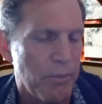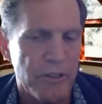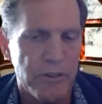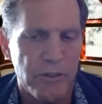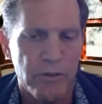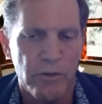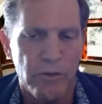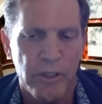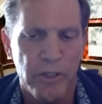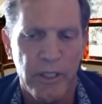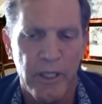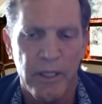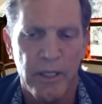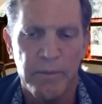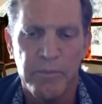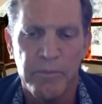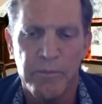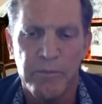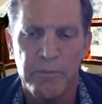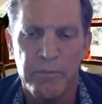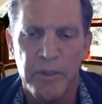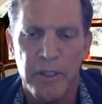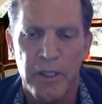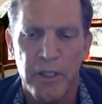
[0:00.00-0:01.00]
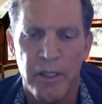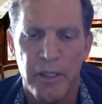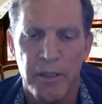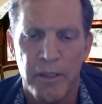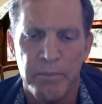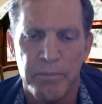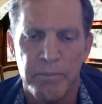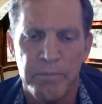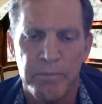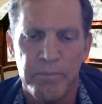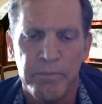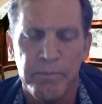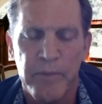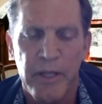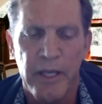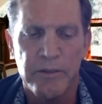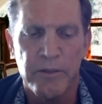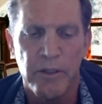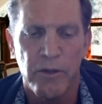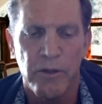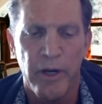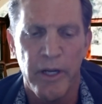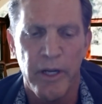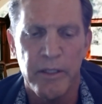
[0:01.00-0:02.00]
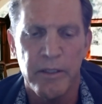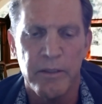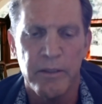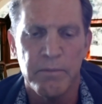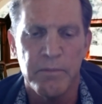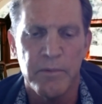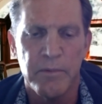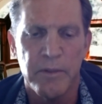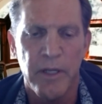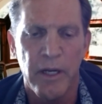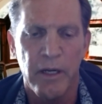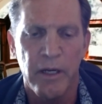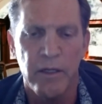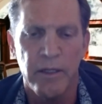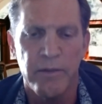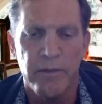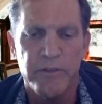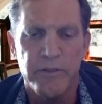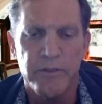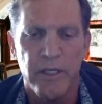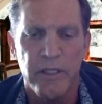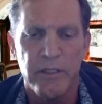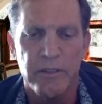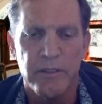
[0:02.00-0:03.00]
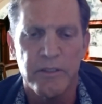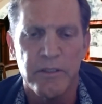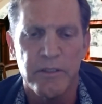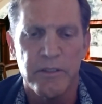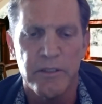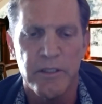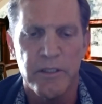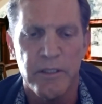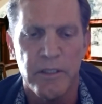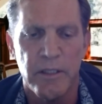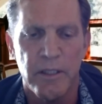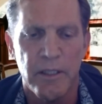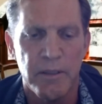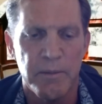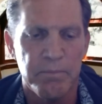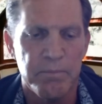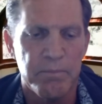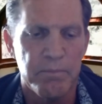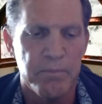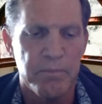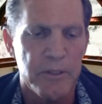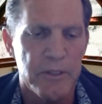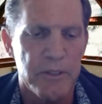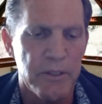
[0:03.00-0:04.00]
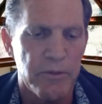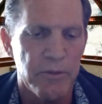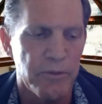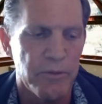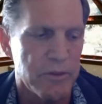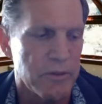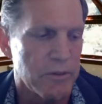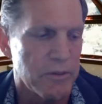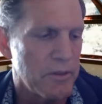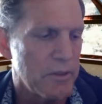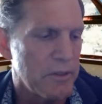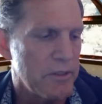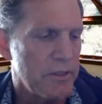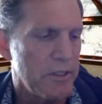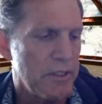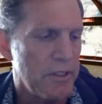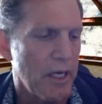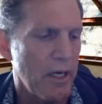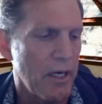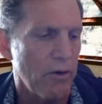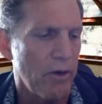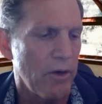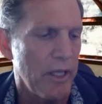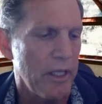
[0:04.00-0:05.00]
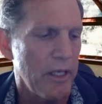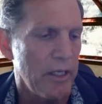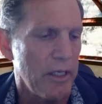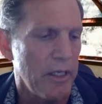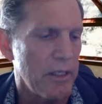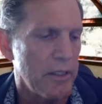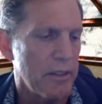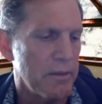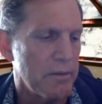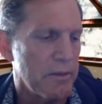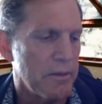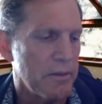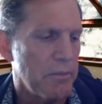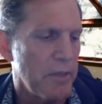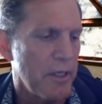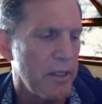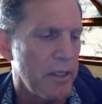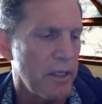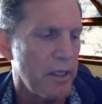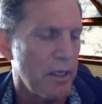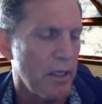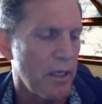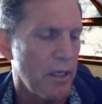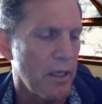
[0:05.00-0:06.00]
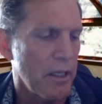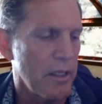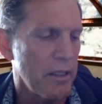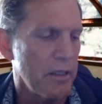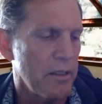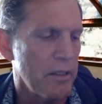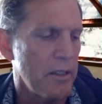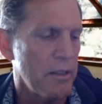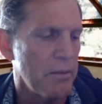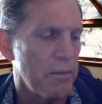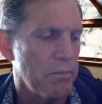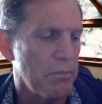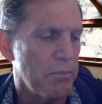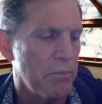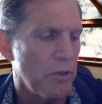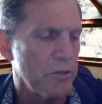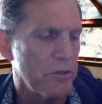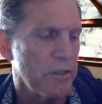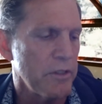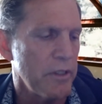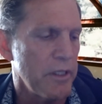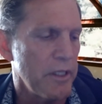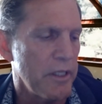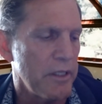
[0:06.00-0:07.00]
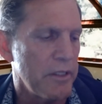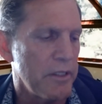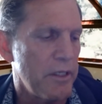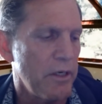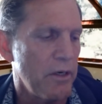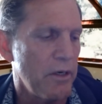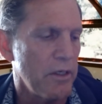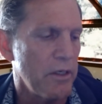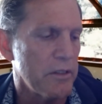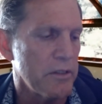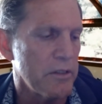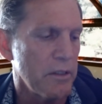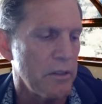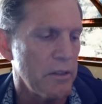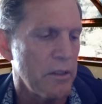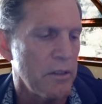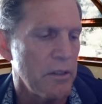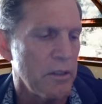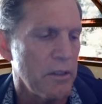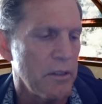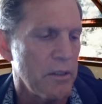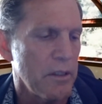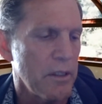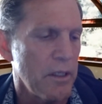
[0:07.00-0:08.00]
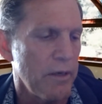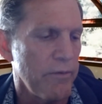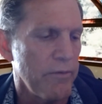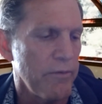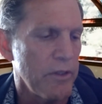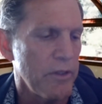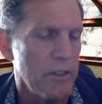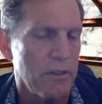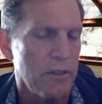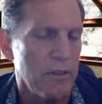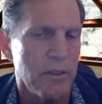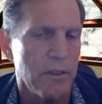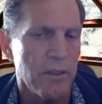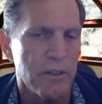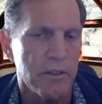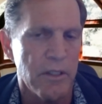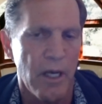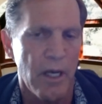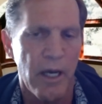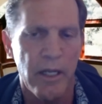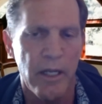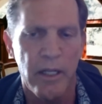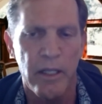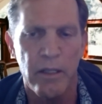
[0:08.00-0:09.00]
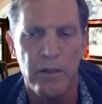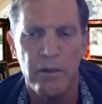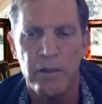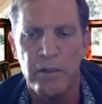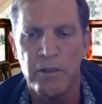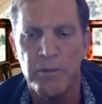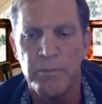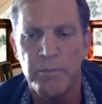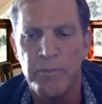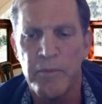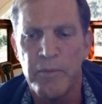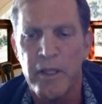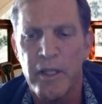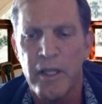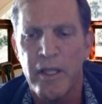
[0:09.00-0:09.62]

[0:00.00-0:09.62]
but Julia has a great decorative sense. She decorated and did a lot of most of the interiors of the design in the home.